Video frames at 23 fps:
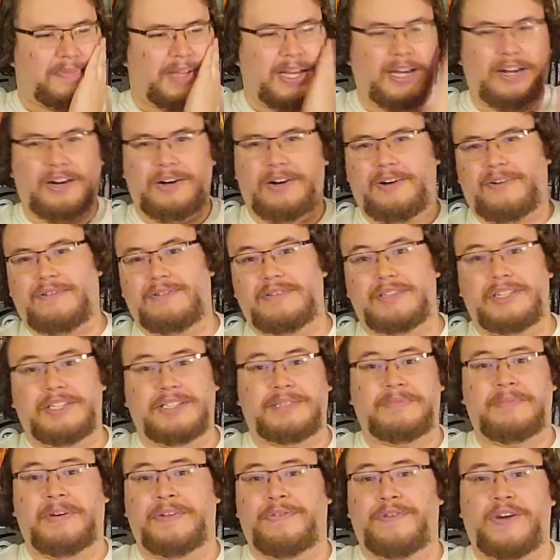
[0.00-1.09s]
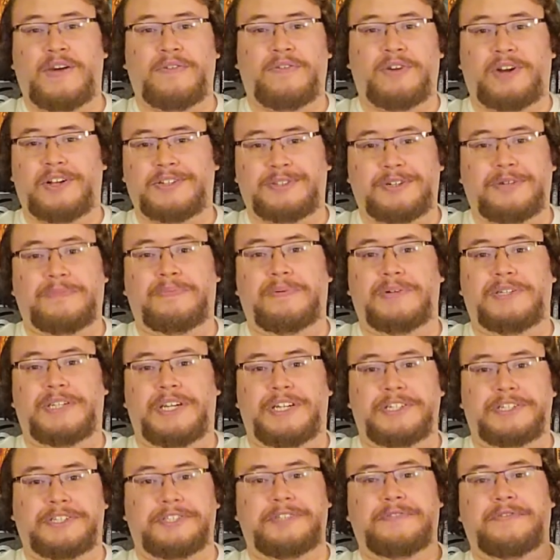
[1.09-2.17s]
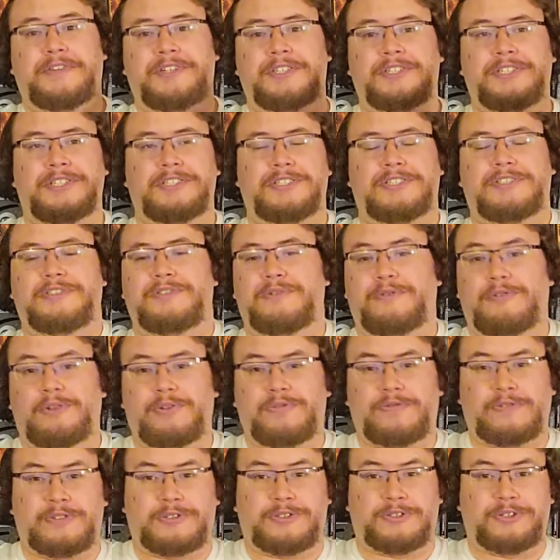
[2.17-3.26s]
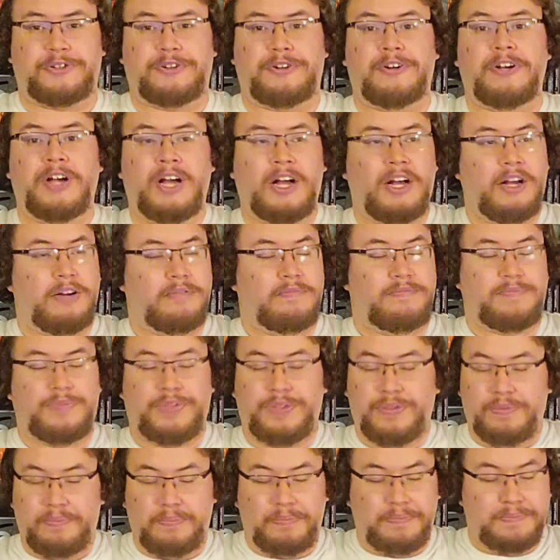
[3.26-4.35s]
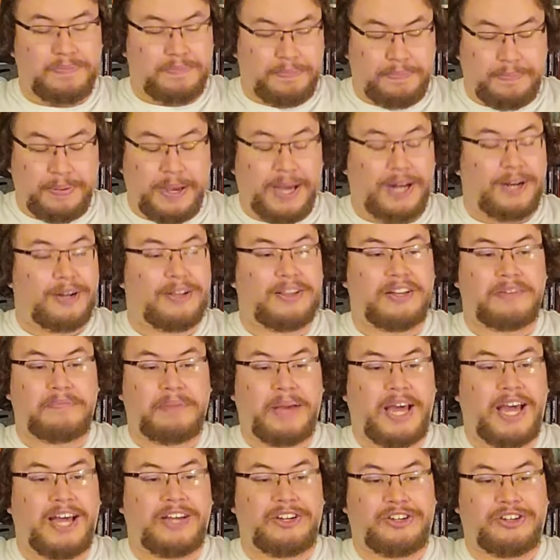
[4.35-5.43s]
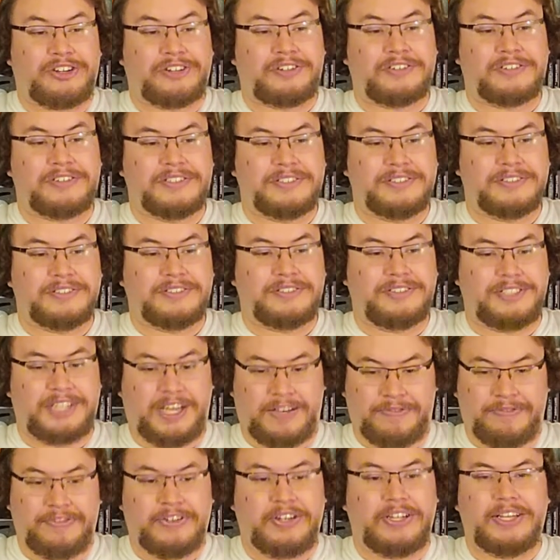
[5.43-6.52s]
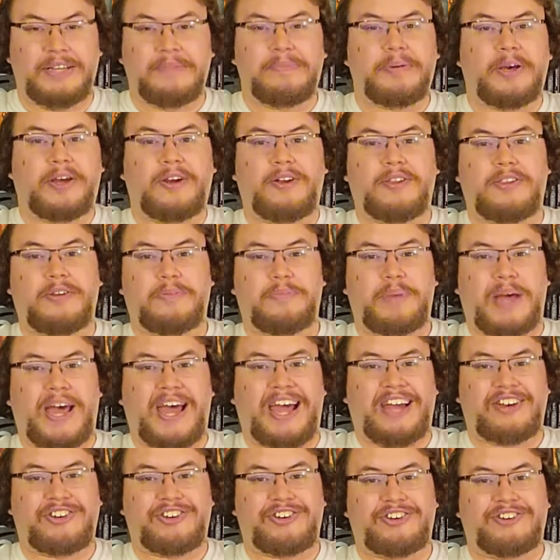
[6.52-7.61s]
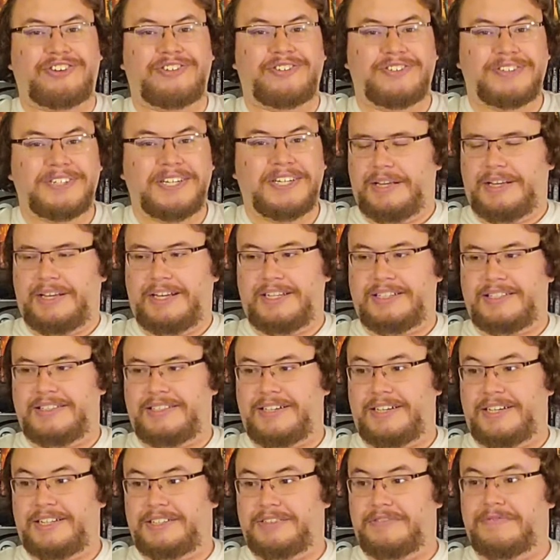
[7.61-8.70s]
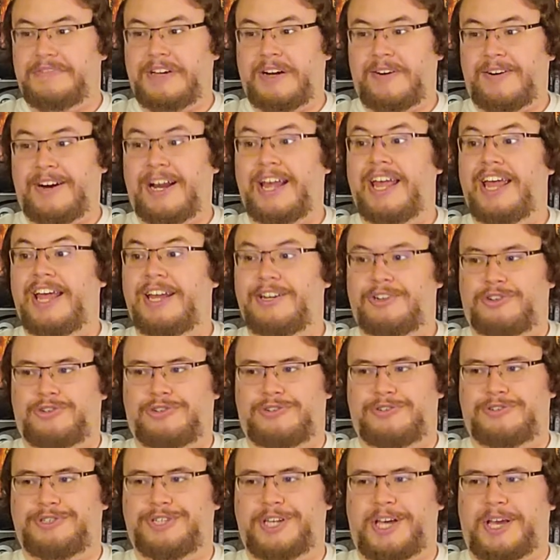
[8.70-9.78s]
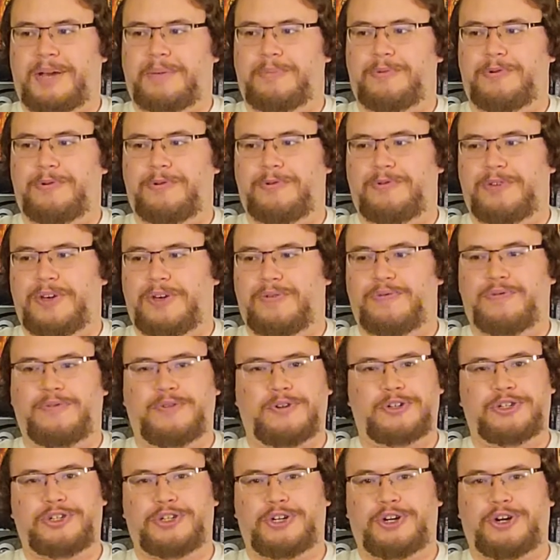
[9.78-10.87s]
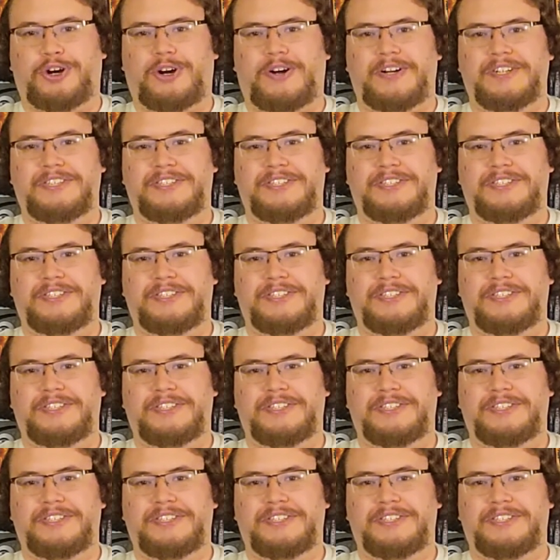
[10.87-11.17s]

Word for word: I don't know. It's my favorite interpretation of the Jesus story for sure. Better than Passion. Definitely better than Passion it's it's a very interesting movie for sure.